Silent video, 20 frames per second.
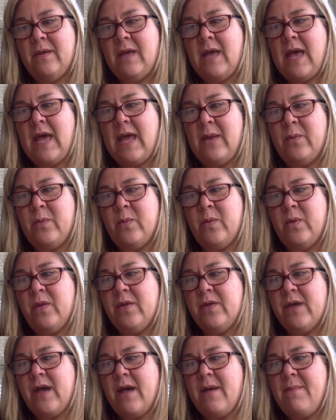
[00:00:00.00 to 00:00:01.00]
and Wool
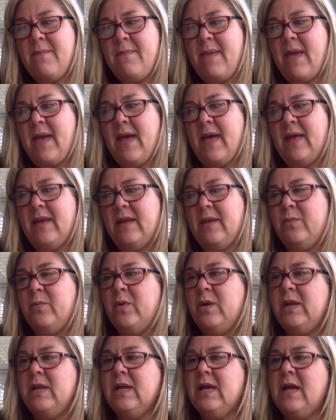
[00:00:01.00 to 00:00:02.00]
got mad and
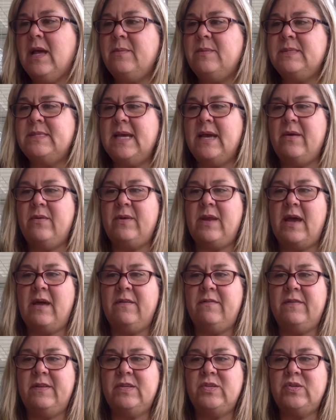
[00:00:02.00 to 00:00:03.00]
wouldn't come down out
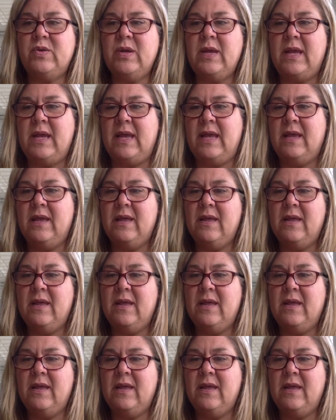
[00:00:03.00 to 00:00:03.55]
of the tree